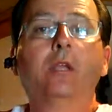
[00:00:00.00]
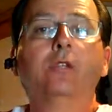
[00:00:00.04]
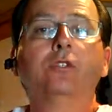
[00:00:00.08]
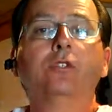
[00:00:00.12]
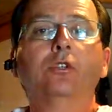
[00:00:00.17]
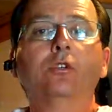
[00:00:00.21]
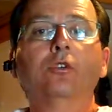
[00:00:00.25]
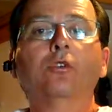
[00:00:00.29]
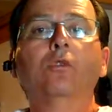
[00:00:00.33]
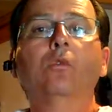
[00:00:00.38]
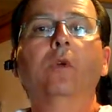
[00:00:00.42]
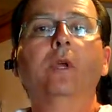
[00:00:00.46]

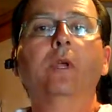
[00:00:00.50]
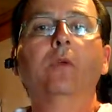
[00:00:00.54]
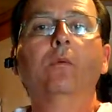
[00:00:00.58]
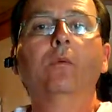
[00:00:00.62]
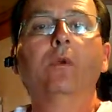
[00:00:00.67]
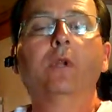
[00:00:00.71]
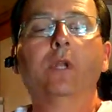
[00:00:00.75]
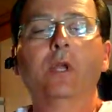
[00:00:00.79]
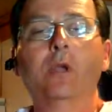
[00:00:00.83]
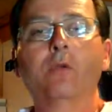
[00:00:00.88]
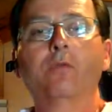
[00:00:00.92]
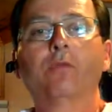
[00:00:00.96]
to quit
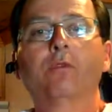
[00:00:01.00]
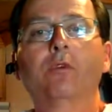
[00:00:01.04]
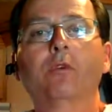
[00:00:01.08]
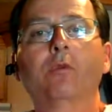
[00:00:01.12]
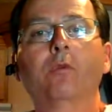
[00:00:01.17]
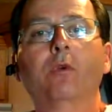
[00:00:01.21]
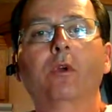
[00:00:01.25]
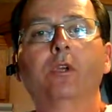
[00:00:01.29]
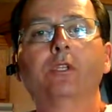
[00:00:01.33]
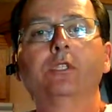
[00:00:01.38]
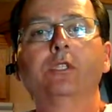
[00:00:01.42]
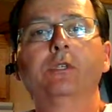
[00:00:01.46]
whatever it
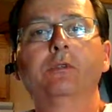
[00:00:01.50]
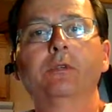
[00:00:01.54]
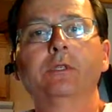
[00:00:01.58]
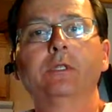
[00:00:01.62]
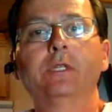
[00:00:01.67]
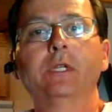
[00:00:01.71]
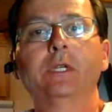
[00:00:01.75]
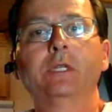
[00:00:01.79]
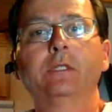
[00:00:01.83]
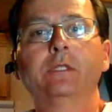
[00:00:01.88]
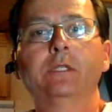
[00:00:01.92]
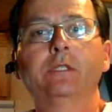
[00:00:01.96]
was you're
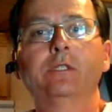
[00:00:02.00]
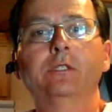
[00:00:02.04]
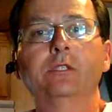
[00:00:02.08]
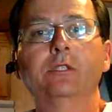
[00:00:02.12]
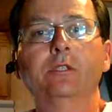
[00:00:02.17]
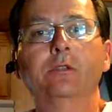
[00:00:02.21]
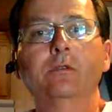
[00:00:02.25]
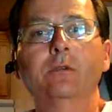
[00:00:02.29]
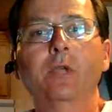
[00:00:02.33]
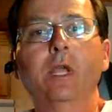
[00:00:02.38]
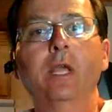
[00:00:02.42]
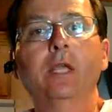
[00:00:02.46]
addicted
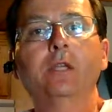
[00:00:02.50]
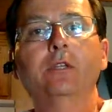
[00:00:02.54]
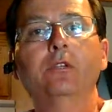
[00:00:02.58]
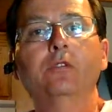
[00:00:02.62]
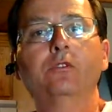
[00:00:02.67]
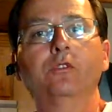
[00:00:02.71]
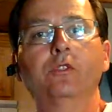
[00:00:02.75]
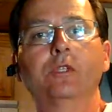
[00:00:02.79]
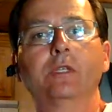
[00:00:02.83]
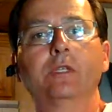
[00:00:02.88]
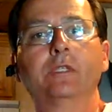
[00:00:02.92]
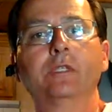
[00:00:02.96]
to, and
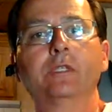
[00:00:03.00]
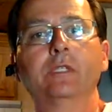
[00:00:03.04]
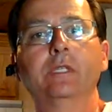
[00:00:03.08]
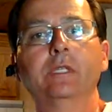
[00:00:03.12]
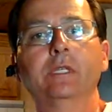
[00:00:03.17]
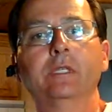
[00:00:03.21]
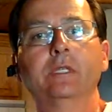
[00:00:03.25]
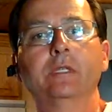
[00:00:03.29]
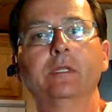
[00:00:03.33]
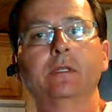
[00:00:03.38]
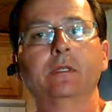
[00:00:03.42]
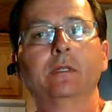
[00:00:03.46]
you
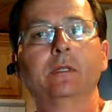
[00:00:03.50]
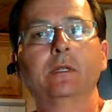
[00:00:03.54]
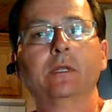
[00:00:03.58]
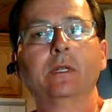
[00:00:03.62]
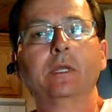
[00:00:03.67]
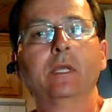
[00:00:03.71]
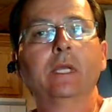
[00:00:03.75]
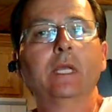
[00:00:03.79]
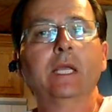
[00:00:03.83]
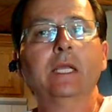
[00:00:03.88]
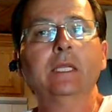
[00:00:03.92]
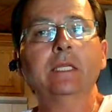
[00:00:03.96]
succeeded.
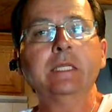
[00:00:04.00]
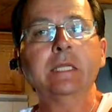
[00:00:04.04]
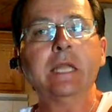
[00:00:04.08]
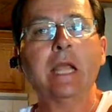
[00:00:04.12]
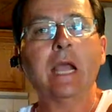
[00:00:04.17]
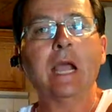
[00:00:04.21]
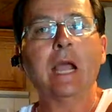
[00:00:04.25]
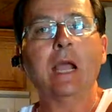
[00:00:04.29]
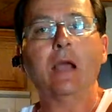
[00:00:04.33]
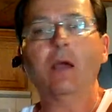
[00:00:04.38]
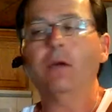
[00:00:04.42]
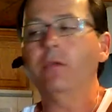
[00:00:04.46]
And
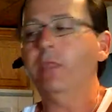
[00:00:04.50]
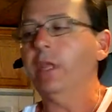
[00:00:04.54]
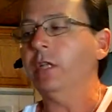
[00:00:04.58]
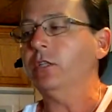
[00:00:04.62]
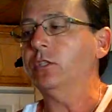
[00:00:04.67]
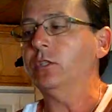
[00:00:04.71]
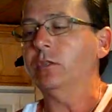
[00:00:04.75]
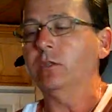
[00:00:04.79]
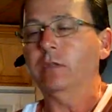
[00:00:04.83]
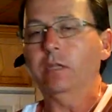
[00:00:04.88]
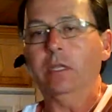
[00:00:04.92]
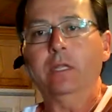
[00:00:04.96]
now
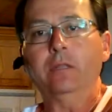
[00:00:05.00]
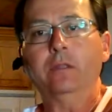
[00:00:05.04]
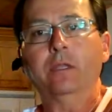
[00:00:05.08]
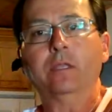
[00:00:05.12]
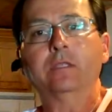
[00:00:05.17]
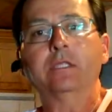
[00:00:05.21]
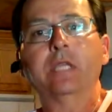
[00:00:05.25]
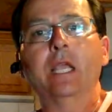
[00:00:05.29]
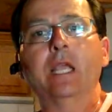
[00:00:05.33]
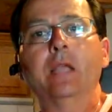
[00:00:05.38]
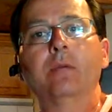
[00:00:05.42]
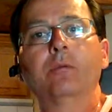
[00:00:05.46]
that the
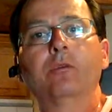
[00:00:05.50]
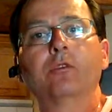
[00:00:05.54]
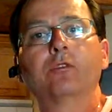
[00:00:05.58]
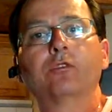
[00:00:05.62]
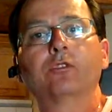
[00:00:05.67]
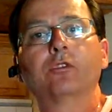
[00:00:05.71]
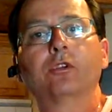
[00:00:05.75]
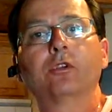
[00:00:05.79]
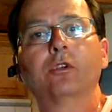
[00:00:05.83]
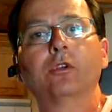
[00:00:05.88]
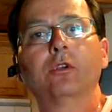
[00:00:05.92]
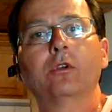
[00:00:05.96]

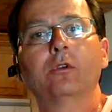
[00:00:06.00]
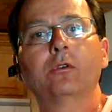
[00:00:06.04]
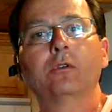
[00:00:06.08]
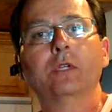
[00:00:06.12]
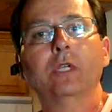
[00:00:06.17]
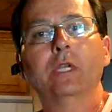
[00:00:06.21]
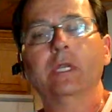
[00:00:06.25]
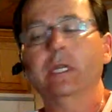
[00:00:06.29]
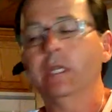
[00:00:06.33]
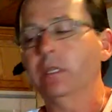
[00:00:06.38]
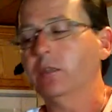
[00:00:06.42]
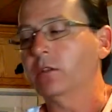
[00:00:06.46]
table's turned
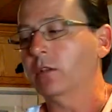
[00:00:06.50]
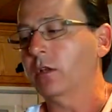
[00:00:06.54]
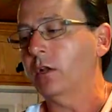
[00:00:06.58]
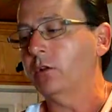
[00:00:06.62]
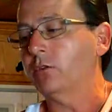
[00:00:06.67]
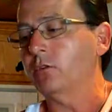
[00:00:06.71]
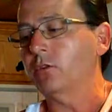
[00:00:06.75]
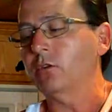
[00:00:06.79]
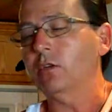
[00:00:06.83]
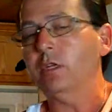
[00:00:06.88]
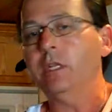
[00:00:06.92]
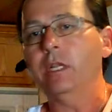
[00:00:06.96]
and it's
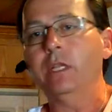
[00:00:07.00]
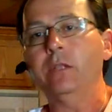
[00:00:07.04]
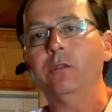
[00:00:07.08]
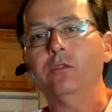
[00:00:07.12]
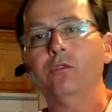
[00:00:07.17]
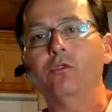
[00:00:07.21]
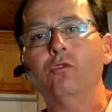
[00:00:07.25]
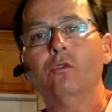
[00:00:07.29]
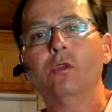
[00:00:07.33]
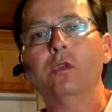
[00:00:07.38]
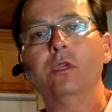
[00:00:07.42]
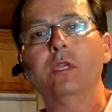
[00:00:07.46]
underneath,
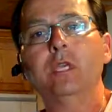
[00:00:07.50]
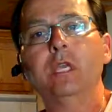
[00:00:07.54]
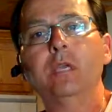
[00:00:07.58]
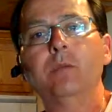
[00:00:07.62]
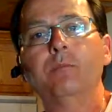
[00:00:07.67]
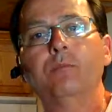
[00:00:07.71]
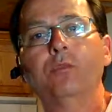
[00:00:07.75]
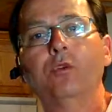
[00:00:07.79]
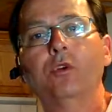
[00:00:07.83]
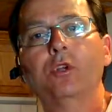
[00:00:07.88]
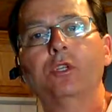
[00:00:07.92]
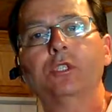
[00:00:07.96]
you can
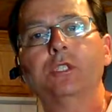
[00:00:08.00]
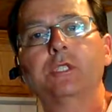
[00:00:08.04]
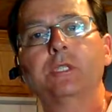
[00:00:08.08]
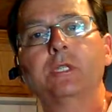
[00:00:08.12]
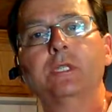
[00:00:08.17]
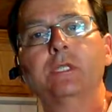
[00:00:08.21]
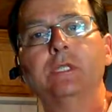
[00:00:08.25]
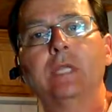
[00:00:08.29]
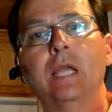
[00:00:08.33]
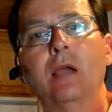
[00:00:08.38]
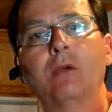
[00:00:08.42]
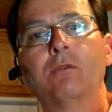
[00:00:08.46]
keep pushing
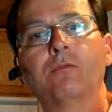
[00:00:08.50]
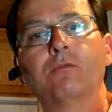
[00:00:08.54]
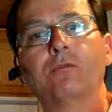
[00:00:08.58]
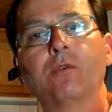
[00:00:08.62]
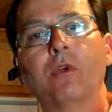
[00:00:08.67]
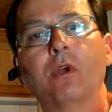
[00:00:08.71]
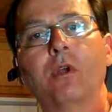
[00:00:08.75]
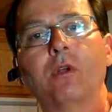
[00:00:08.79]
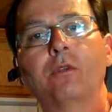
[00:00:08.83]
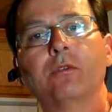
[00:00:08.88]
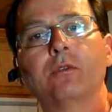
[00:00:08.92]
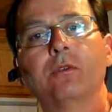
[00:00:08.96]
it down
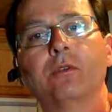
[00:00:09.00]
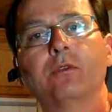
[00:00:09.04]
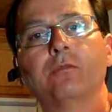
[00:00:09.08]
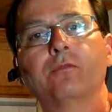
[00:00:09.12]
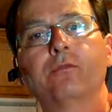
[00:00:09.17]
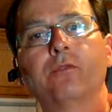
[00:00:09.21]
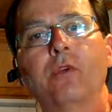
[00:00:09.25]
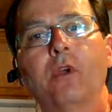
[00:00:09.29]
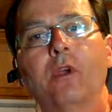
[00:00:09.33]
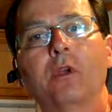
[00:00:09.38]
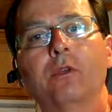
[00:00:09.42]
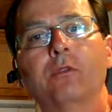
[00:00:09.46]
farther and
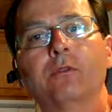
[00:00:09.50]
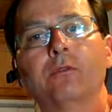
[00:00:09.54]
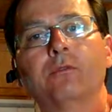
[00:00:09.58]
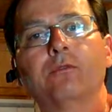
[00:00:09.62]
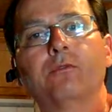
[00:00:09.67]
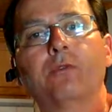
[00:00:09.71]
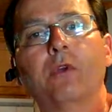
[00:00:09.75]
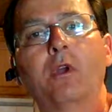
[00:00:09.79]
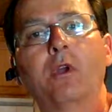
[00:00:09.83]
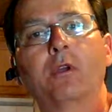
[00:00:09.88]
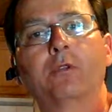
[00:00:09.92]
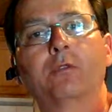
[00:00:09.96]
farther
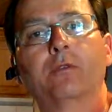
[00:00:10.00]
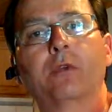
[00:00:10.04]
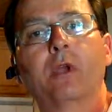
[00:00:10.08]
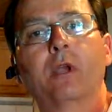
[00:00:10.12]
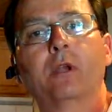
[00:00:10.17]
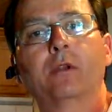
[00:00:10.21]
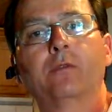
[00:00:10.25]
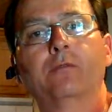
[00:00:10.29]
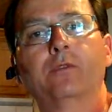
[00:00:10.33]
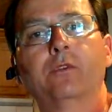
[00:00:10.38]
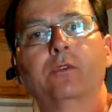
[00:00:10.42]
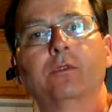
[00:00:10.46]
and farther
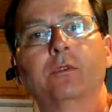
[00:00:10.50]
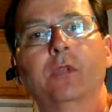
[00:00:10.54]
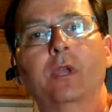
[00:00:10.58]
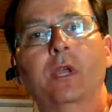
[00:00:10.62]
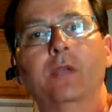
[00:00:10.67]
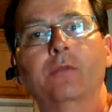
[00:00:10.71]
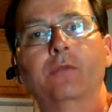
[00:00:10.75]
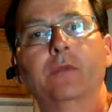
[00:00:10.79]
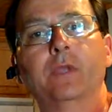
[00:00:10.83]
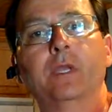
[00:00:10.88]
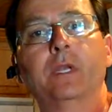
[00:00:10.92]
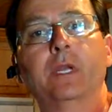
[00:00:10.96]
out of your
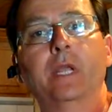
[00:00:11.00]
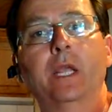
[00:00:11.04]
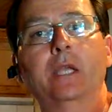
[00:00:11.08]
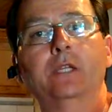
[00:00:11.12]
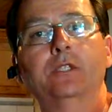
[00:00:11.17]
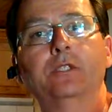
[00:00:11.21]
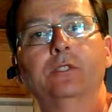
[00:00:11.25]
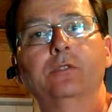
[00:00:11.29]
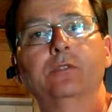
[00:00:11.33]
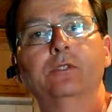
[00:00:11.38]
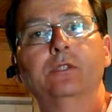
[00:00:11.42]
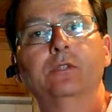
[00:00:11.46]
life. And
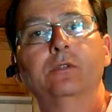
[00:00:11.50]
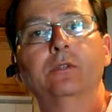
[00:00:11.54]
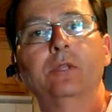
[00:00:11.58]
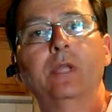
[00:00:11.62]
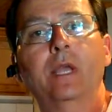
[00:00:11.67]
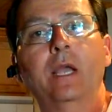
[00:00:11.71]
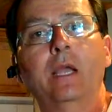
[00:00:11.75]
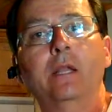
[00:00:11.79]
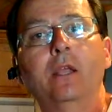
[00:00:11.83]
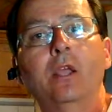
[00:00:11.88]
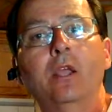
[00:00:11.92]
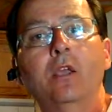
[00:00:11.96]
as you do
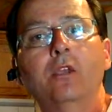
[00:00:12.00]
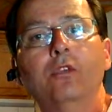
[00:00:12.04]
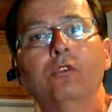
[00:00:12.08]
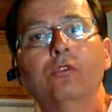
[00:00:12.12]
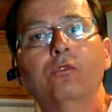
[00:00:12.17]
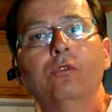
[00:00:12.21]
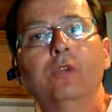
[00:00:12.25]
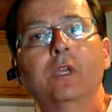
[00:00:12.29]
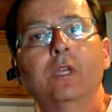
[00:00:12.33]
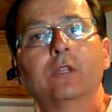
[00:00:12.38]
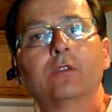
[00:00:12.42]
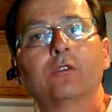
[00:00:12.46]
that,
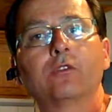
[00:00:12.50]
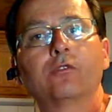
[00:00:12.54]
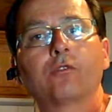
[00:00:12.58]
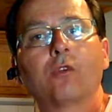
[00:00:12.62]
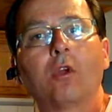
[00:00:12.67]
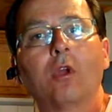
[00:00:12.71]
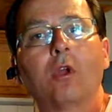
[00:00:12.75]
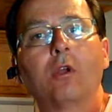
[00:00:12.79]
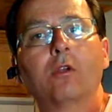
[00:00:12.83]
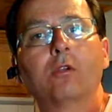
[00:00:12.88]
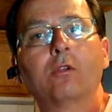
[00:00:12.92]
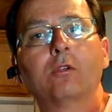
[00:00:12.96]
you get
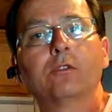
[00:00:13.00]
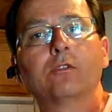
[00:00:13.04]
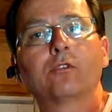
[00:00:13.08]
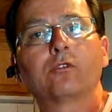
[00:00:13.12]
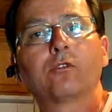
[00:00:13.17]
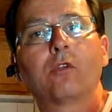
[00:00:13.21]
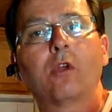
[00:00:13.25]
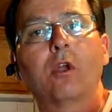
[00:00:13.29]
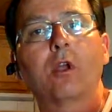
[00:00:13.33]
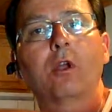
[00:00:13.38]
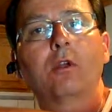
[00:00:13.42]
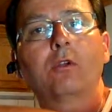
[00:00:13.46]
stronger and
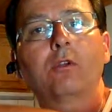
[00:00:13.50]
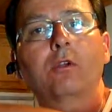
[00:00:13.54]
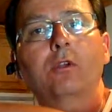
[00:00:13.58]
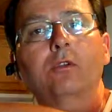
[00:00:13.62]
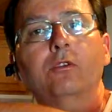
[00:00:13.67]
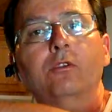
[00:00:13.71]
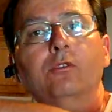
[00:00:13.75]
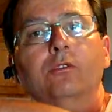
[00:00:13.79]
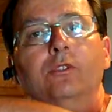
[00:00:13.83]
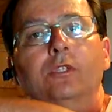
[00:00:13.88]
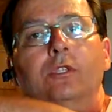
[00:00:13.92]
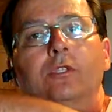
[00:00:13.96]
stronger,
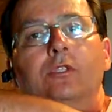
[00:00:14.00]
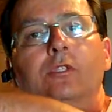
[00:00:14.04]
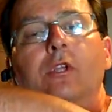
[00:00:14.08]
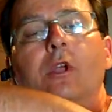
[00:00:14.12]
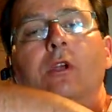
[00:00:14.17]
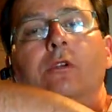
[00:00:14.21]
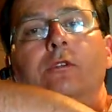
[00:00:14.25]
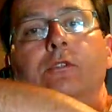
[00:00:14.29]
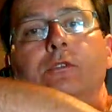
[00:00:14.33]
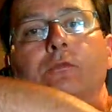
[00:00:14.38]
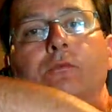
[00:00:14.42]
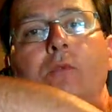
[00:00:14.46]
and you just
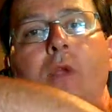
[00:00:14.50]
start to